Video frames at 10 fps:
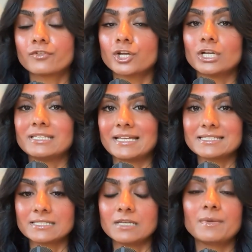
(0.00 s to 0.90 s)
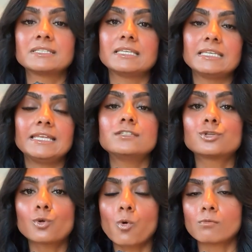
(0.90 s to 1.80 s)
for a good night's sleep is it needs
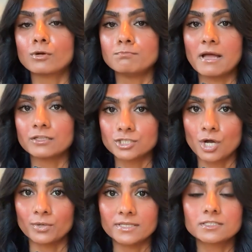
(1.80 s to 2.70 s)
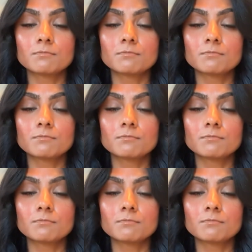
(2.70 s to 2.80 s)
your hormone melatonin.